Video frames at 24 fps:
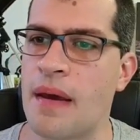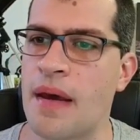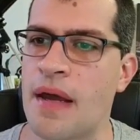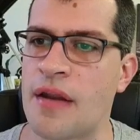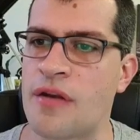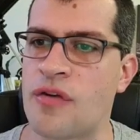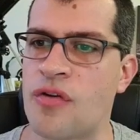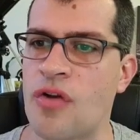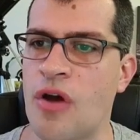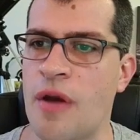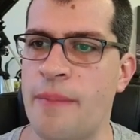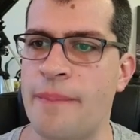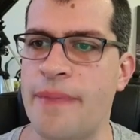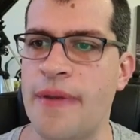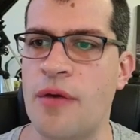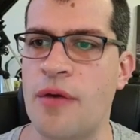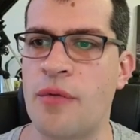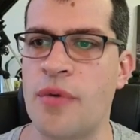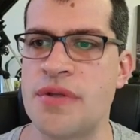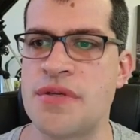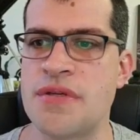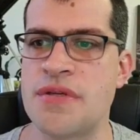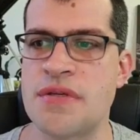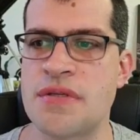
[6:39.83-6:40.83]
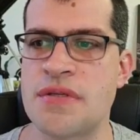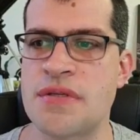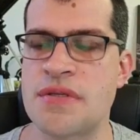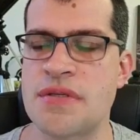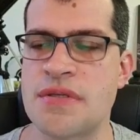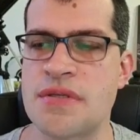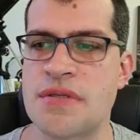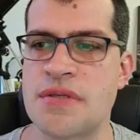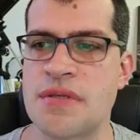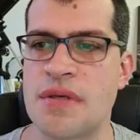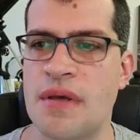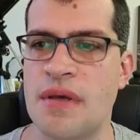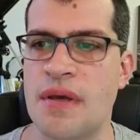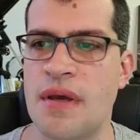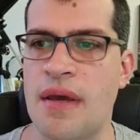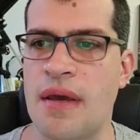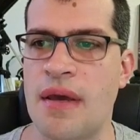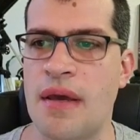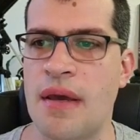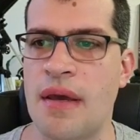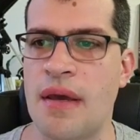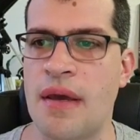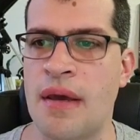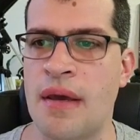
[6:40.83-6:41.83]
a topic which is
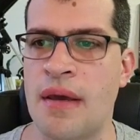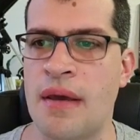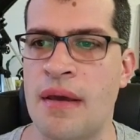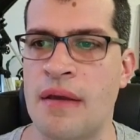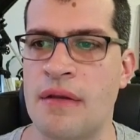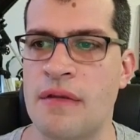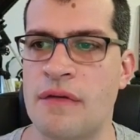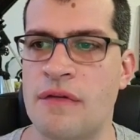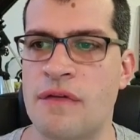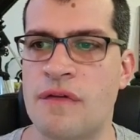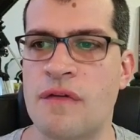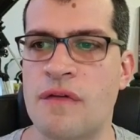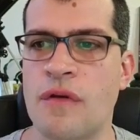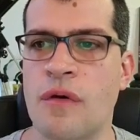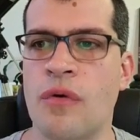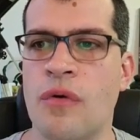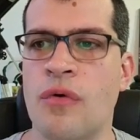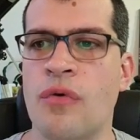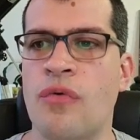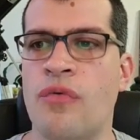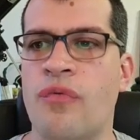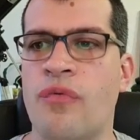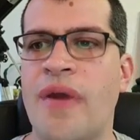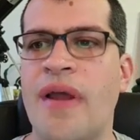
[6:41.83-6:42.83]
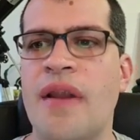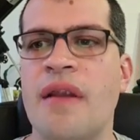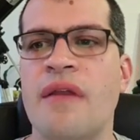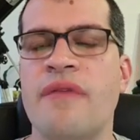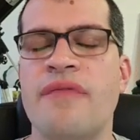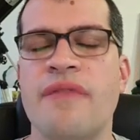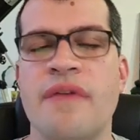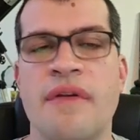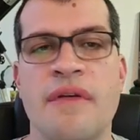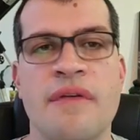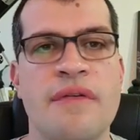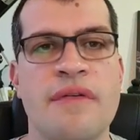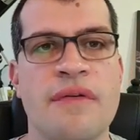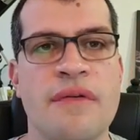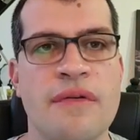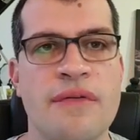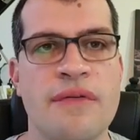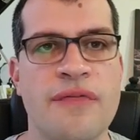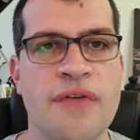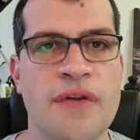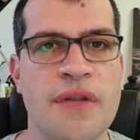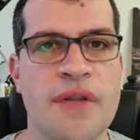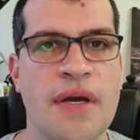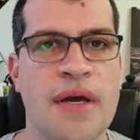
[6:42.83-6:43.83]
so relevant
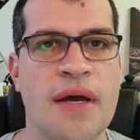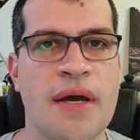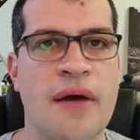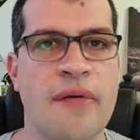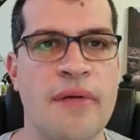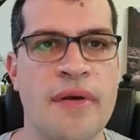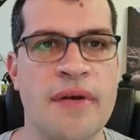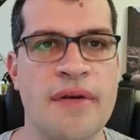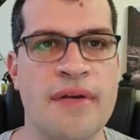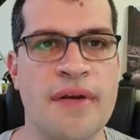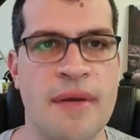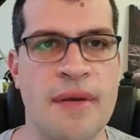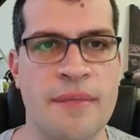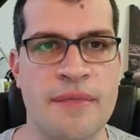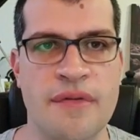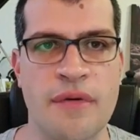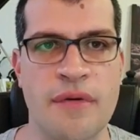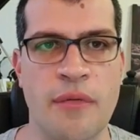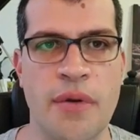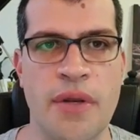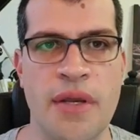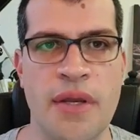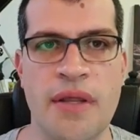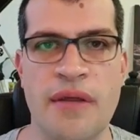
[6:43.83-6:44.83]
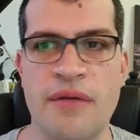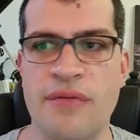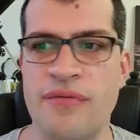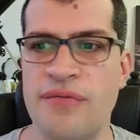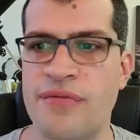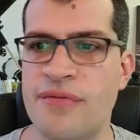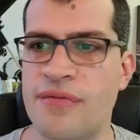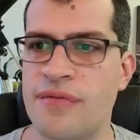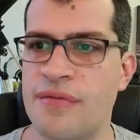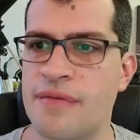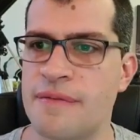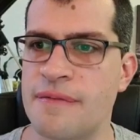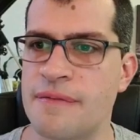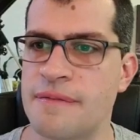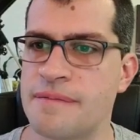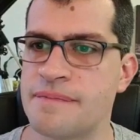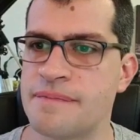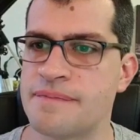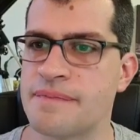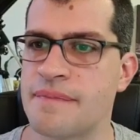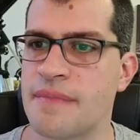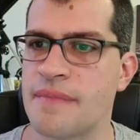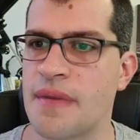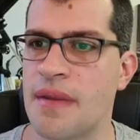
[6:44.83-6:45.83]
for the current times that we live,
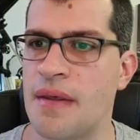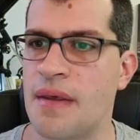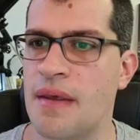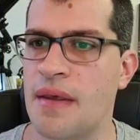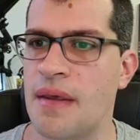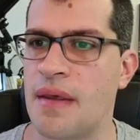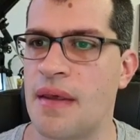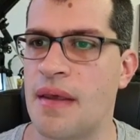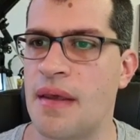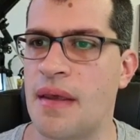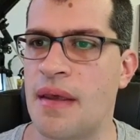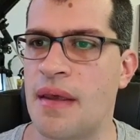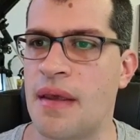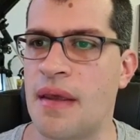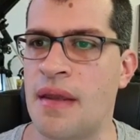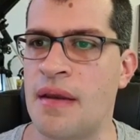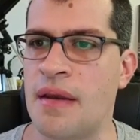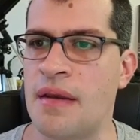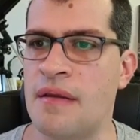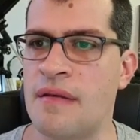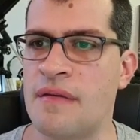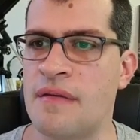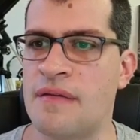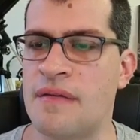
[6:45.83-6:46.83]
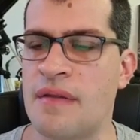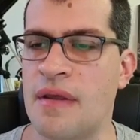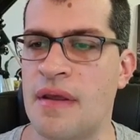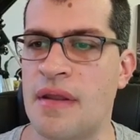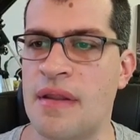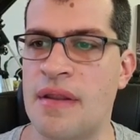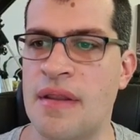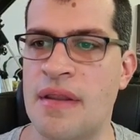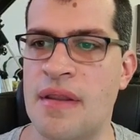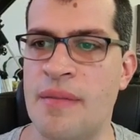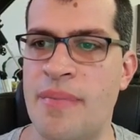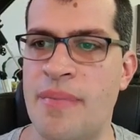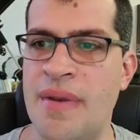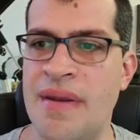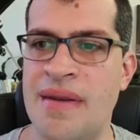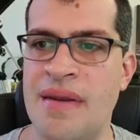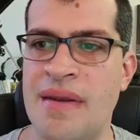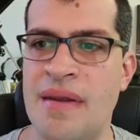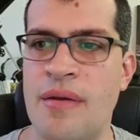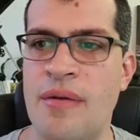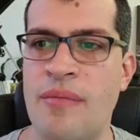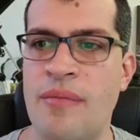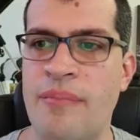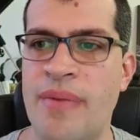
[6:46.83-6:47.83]
and is
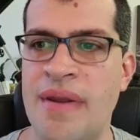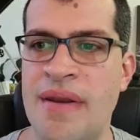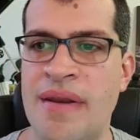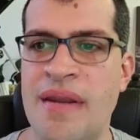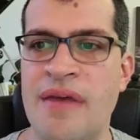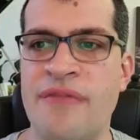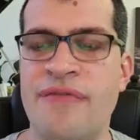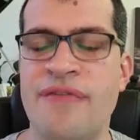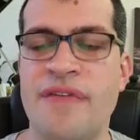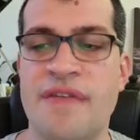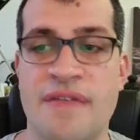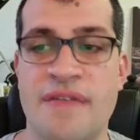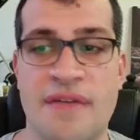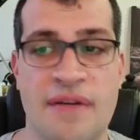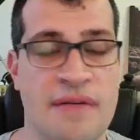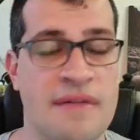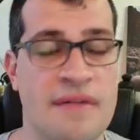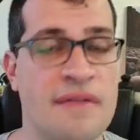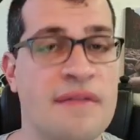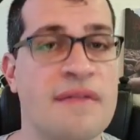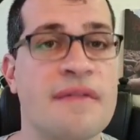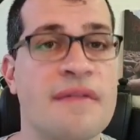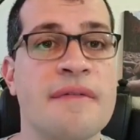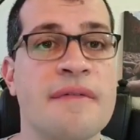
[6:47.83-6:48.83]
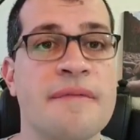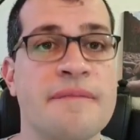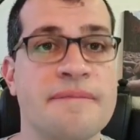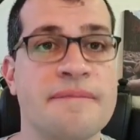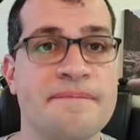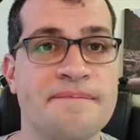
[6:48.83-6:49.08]
the beneficence.